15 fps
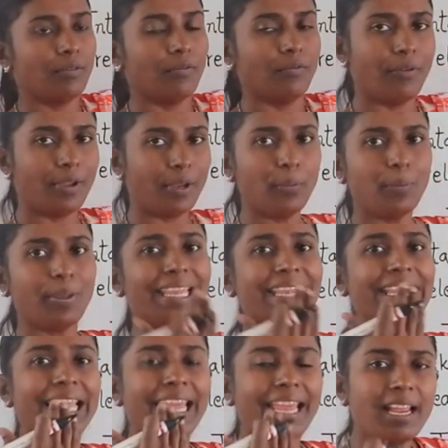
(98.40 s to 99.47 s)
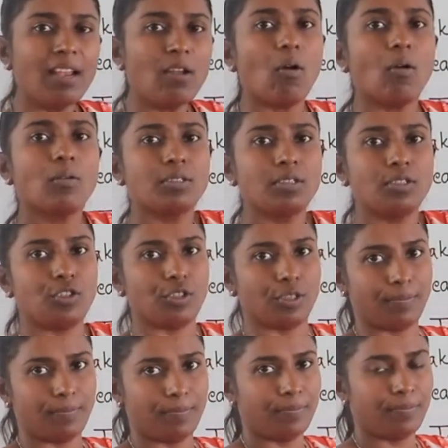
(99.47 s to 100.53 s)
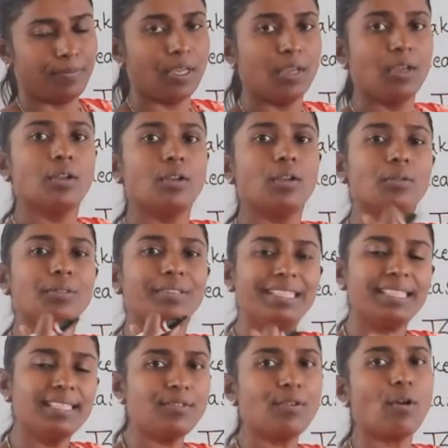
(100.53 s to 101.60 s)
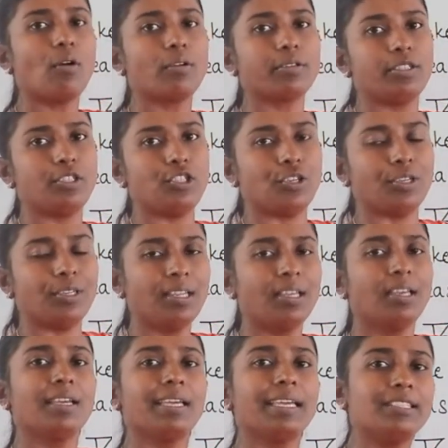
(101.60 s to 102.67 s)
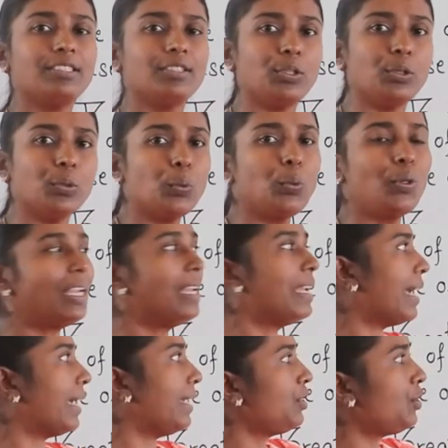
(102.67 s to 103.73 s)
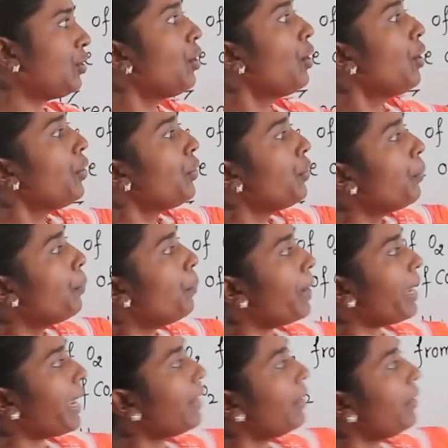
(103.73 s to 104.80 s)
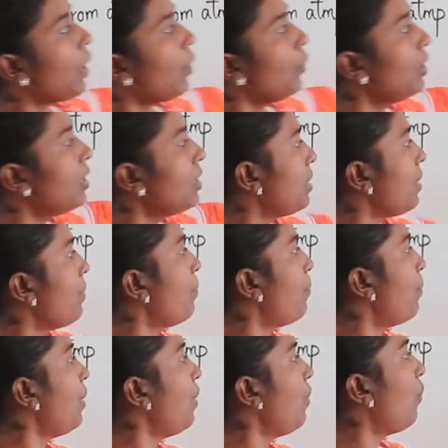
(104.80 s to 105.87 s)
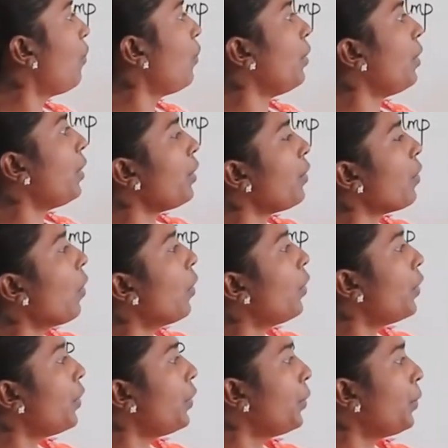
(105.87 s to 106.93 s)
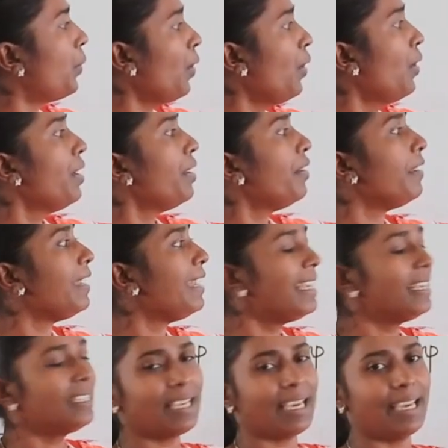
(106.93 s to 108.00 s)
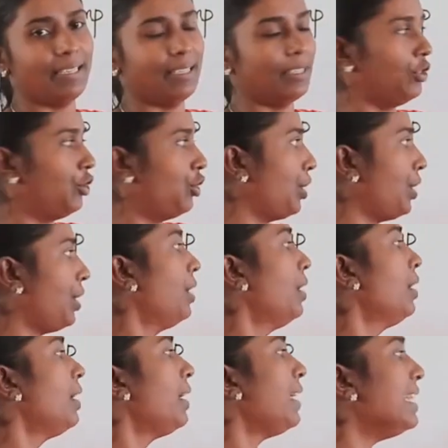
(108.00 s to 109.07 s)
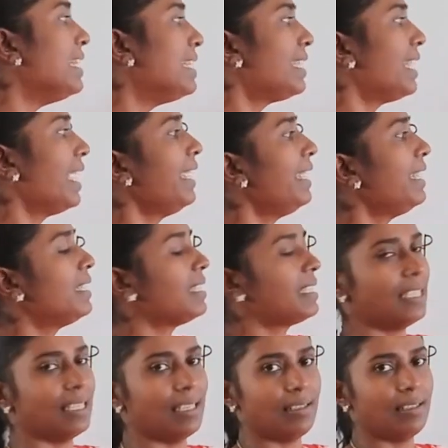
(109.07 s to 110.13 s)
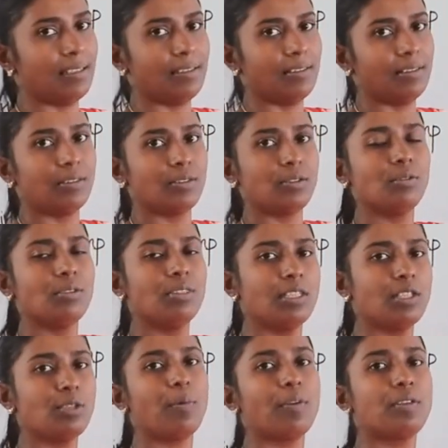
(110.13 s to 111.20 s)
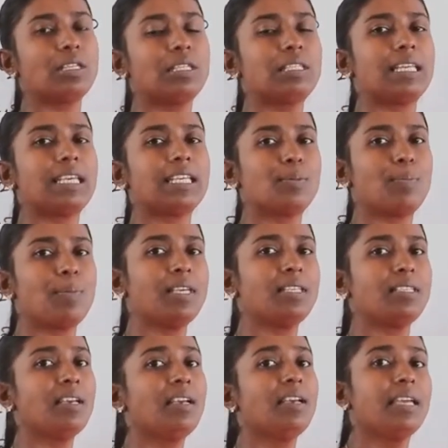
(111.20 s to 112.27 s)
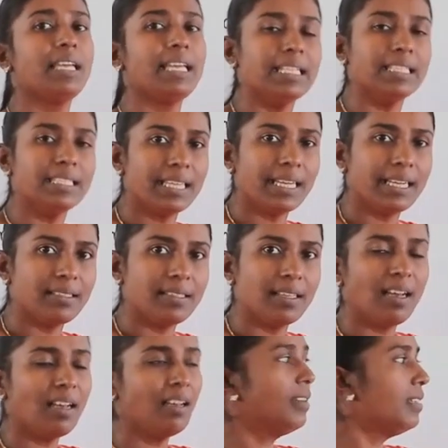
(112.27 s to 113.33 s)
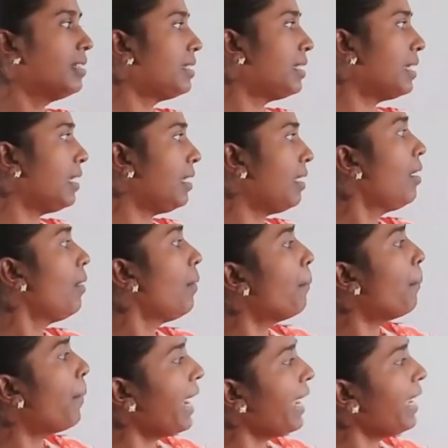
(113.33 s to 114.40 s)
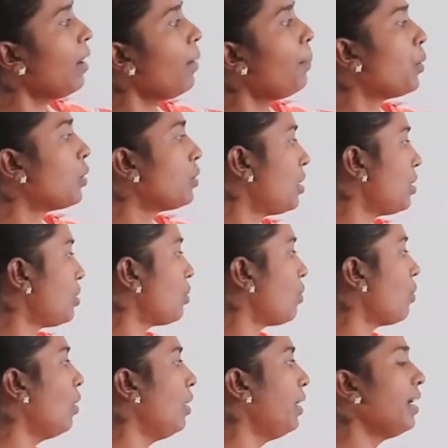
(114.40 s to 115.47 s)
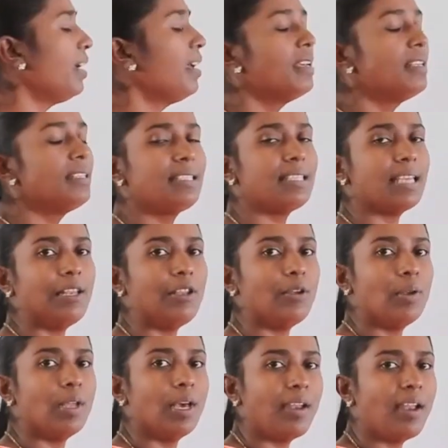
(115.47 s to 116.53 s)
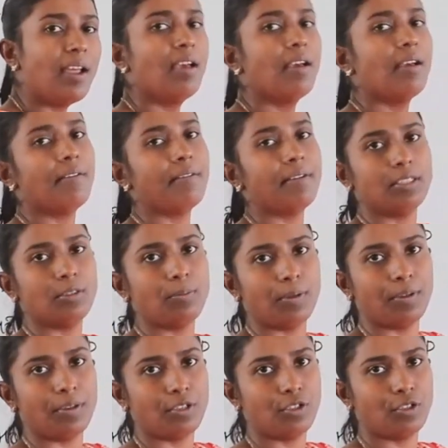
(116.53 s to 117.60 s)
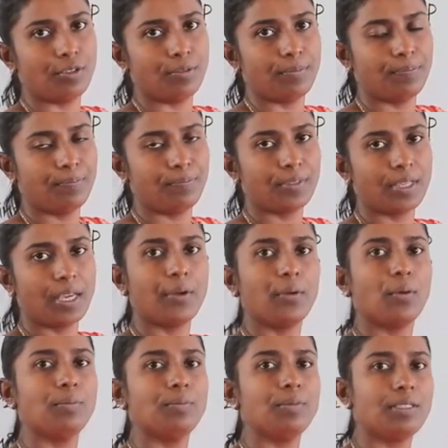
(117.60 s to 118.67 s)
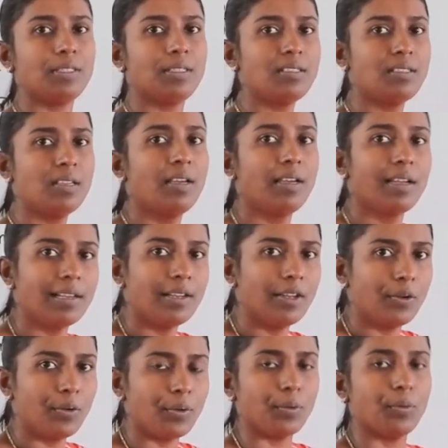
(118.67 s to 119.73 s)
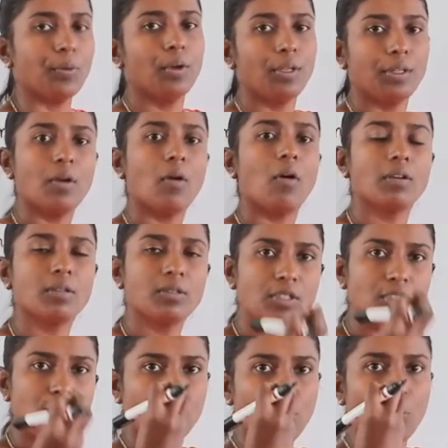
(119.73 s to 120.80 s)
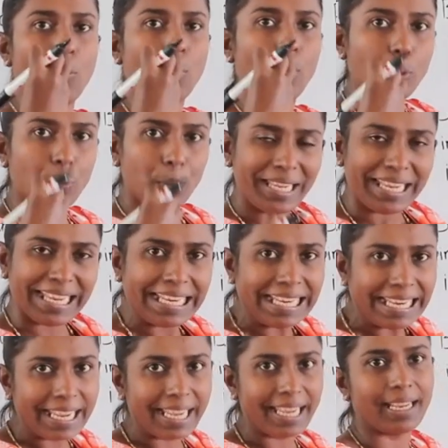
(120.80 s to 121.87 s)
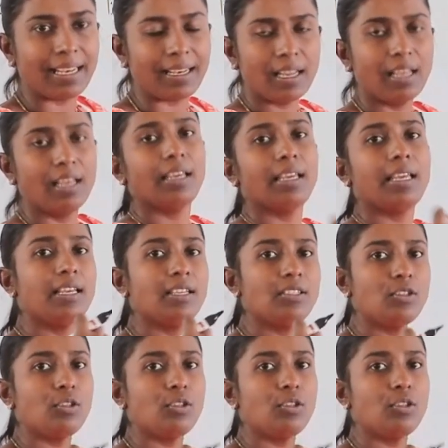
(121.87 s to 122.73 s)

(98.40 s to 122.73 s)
when we inhale oxygen, now this oxygen is utilized to break down the simple food in order to release energy inside the cell. So this process takes place inside the cell by a process called cellular respiration. I hope this is clear to you. The oxygen what we inhale is